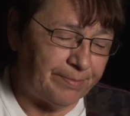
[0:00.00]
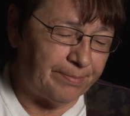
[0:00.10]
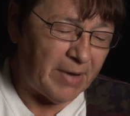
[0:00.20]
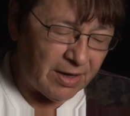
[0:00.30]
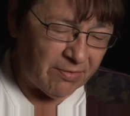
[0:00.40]

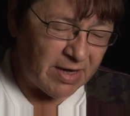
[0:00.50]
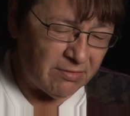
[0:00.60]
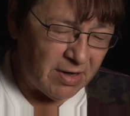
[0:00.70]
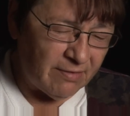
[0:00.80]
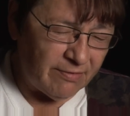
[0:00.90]
my great
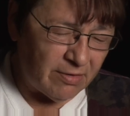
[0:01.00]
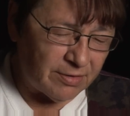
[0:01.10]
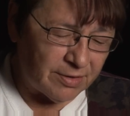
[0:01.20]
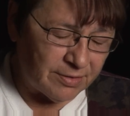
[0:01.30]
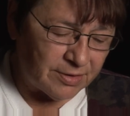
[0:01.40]

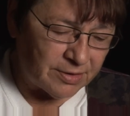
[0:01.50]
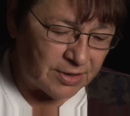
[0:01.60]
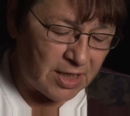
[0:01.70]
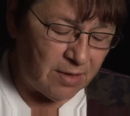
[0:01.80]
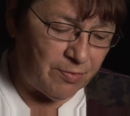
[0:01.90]
grandfather,
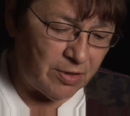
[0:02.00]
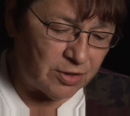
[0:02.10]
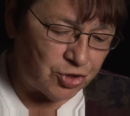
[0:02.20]
Gabriel